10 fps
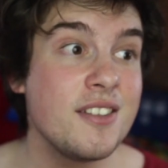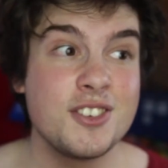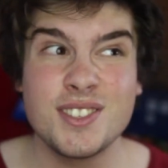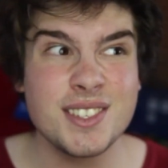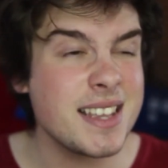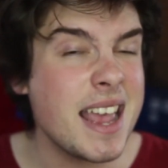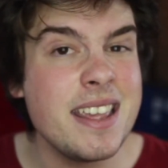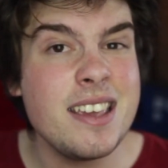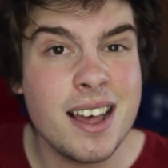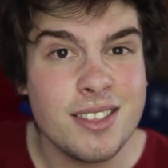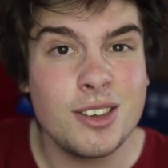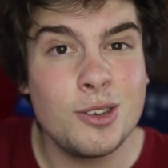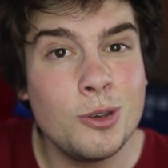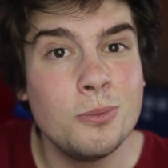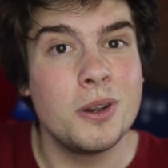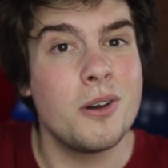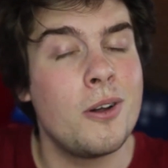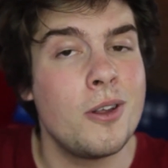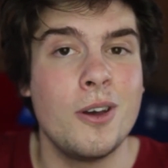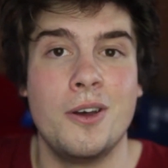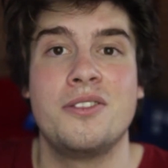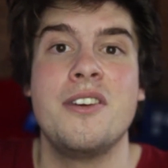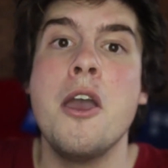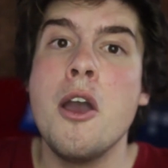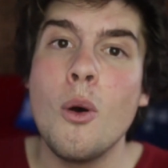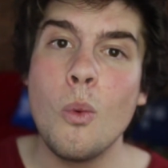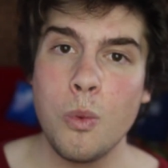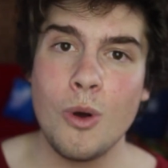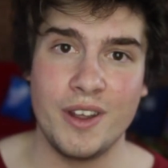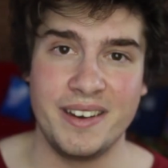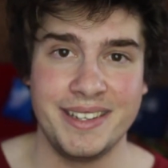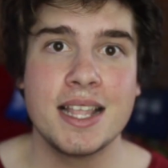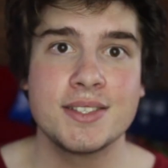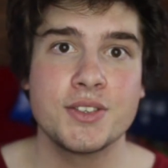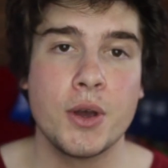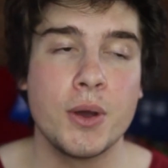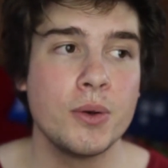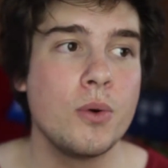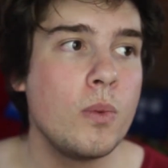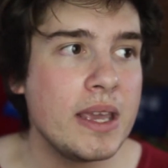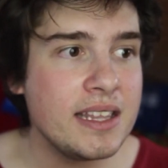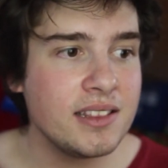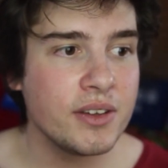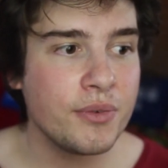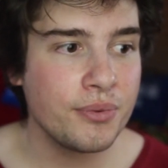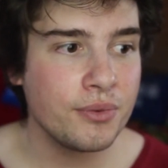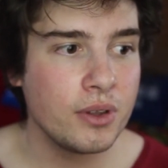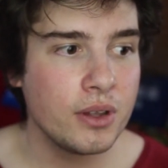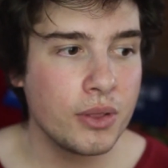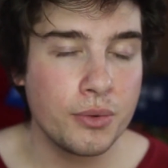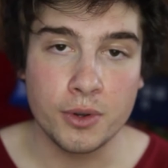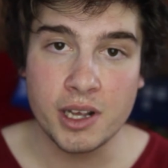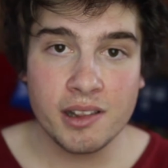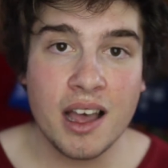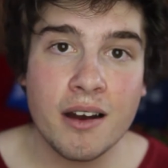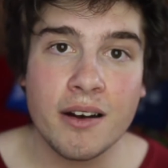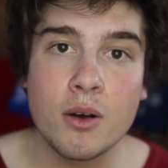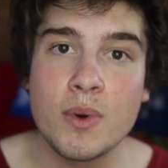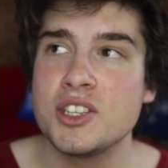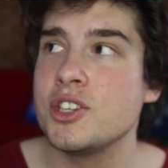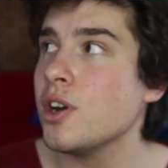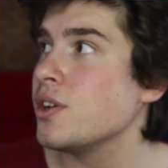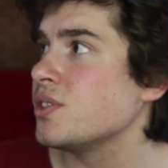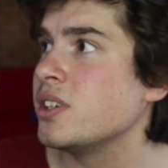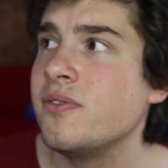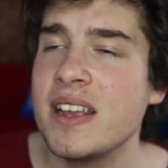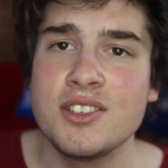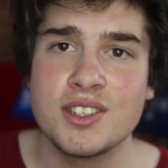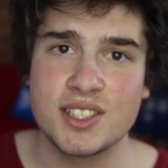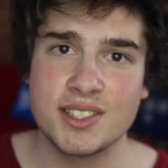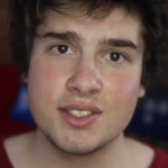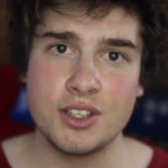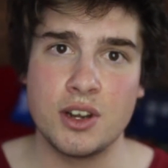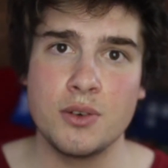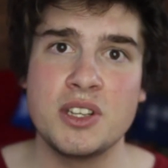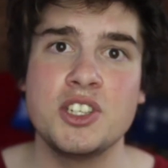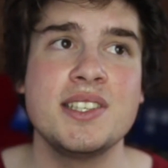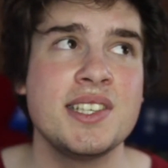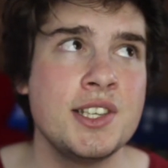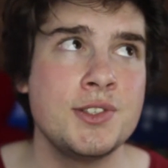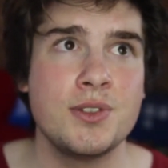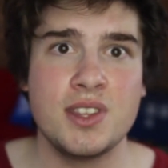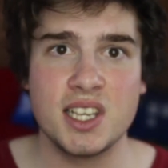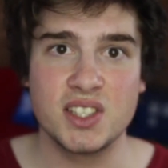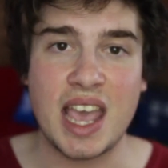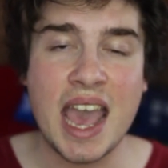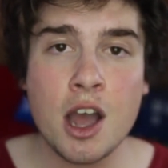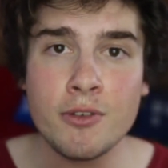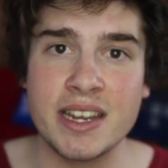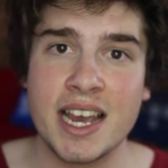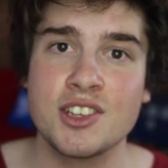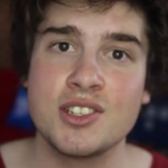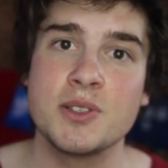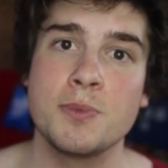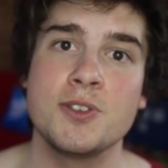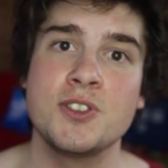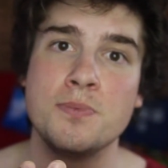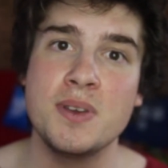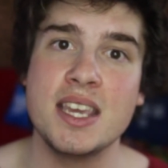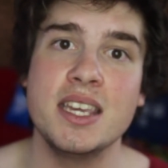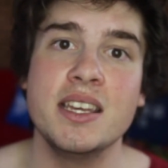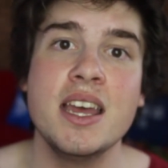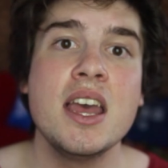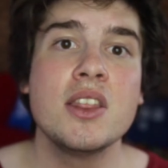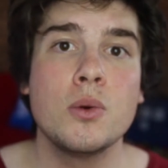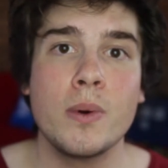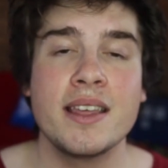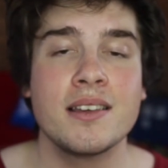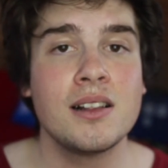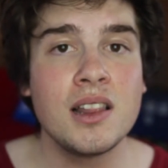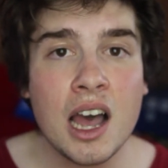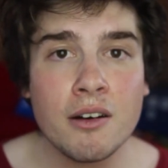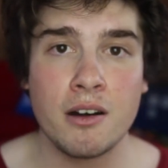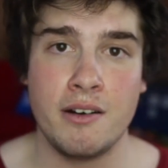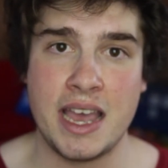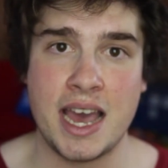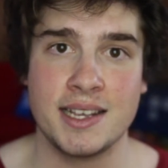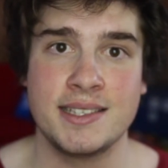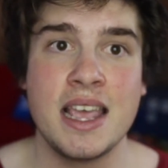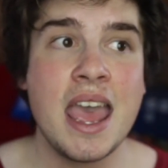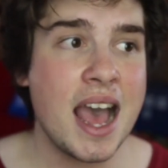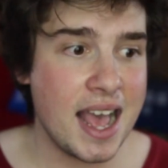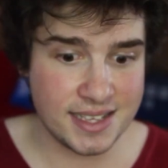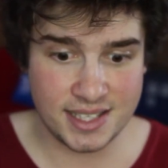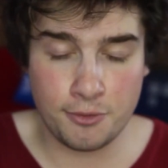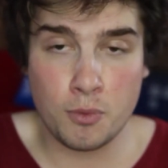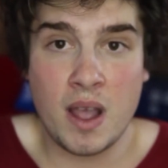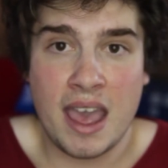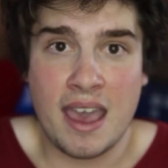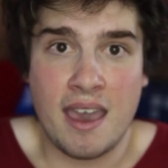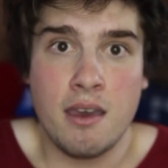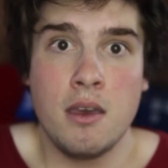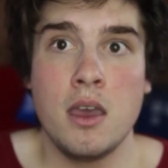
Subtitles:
just as any other human on Earth would. And so we live through Clara when she goes on adventures, you know, when she sees new things. Our reaction is supposed to be the way that Clara reacts, as if we're